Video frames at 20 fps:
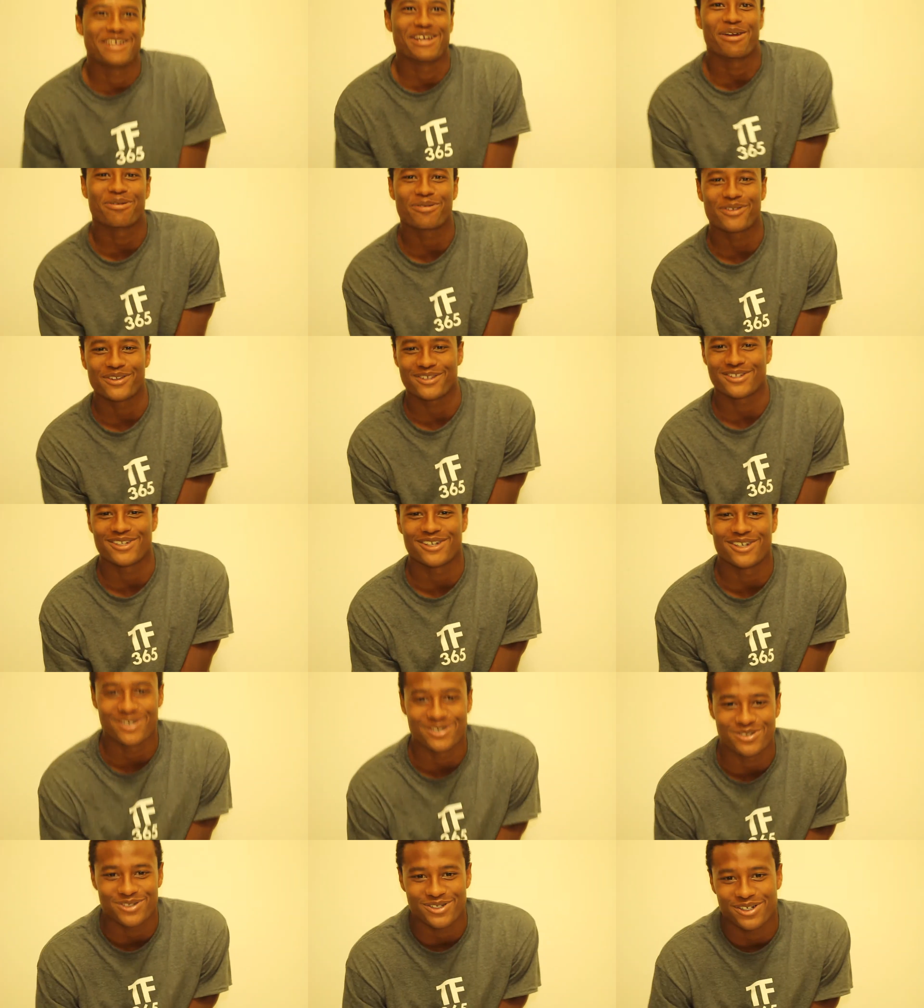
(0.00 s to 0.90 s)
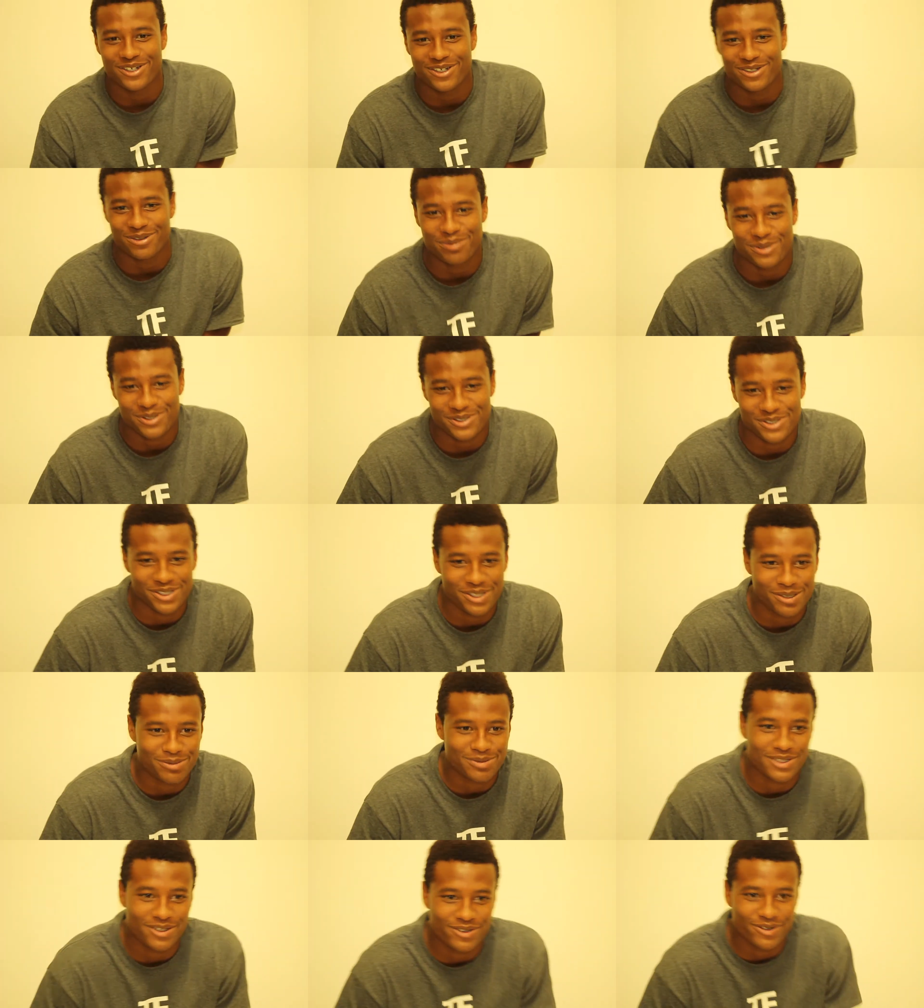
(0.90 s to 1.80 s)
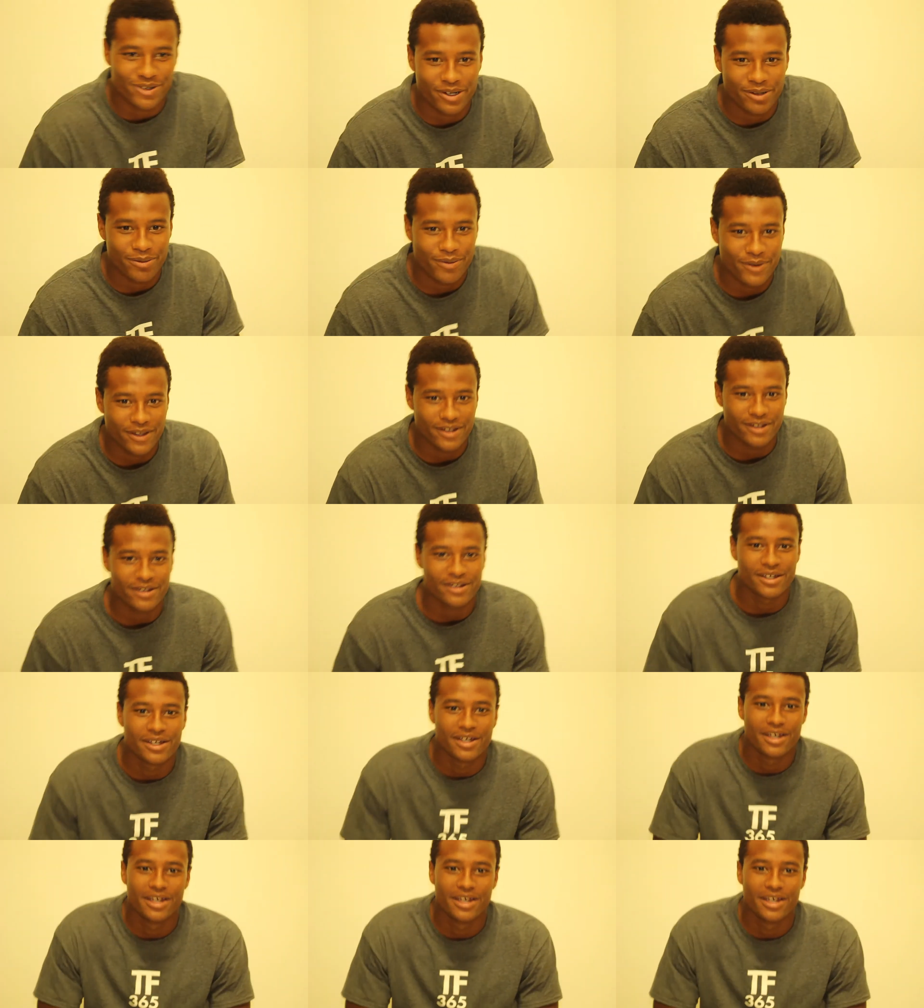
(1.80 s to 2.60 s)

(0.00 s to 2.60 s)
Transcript: Everything's 100, 100 push-ups, 100 everything.